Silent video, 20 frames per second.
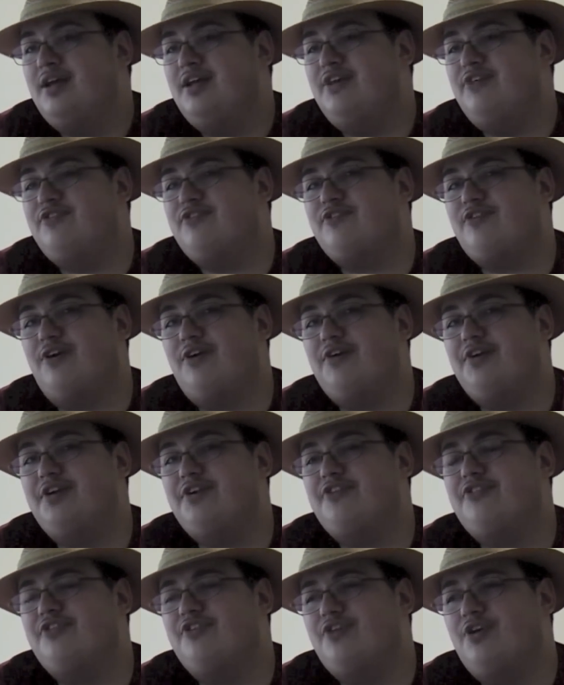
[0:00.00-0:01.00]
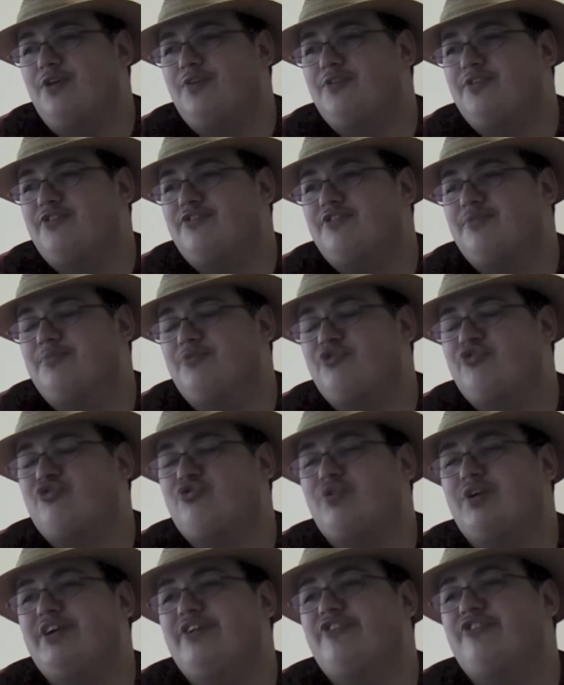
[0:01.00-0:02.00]
he's starting to notice some
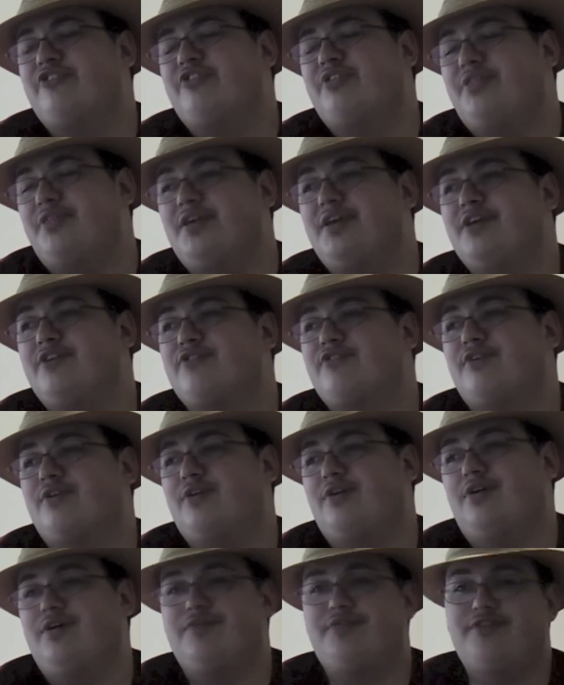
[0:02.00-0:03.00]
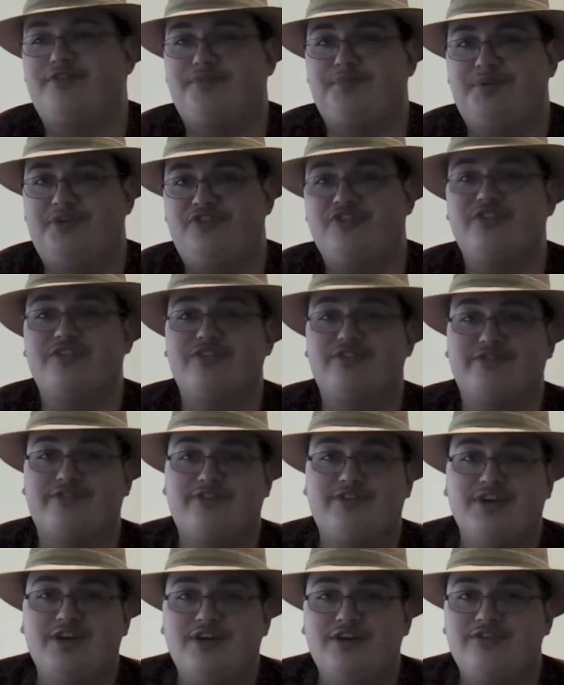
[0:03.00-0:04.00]
strange things on all of his
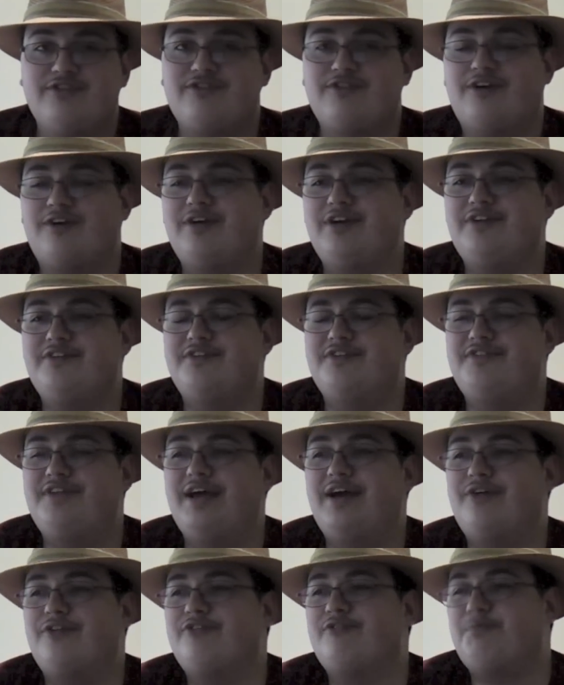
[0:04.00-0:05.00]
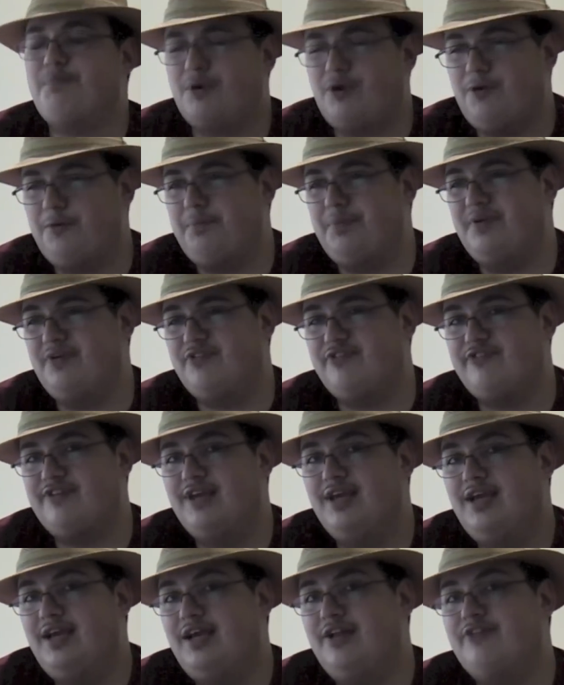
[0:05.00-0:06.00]
missions, starting to doubt his
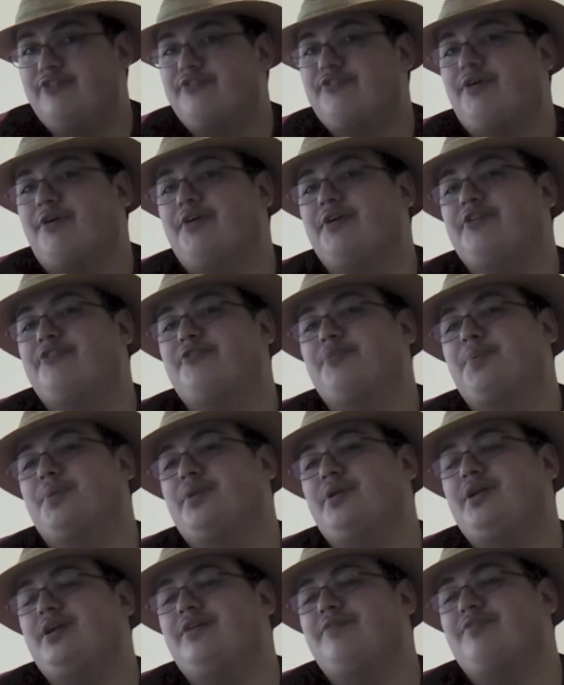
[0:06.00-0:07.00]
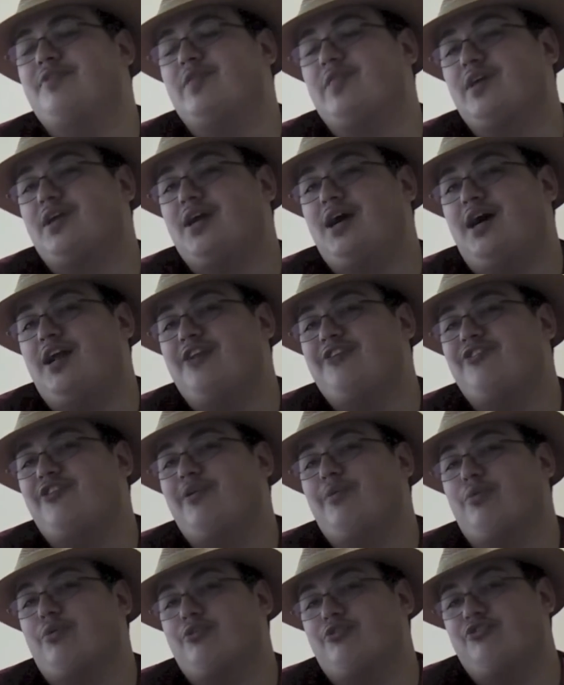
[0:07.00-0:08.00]
purpose, and starting to believe that the goddess
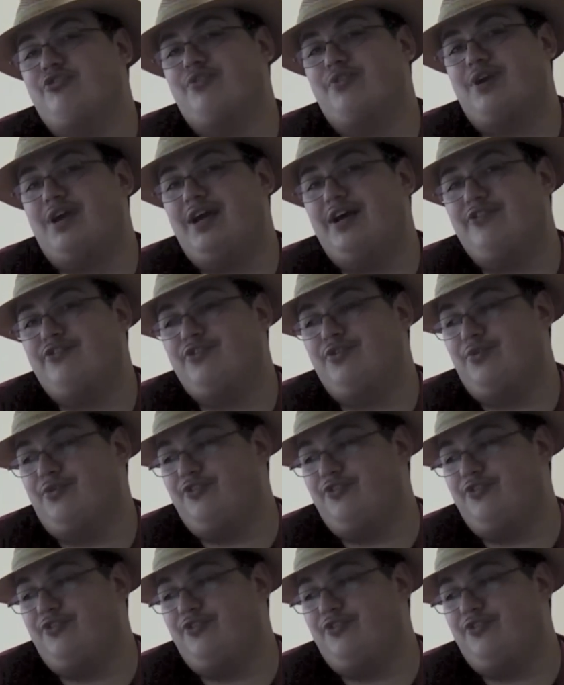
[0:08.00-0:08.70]
he works for has an